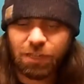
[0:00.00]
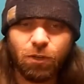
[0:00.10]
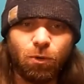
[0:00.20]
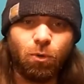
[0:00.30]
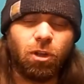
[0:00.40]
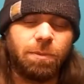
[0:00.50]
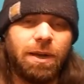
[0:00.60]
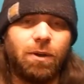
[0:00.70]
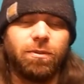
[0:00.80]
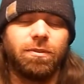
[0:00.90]
know a whole lot
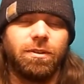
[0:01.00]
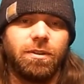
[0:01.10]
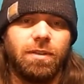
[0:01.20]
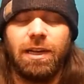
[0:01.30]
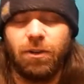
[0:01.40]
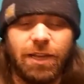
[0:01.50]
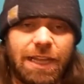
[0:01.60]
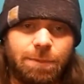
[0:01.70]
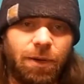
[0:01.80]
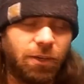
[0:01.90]
about, I didn't know anything
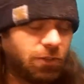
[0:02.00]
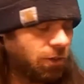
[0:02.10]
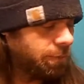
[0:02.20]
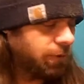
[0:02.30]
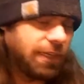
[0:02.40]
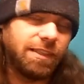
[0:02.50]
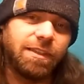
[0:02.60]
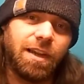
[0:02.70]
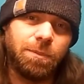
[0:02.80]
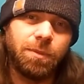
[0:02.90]
about guitar building at the
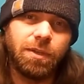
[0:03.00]
time.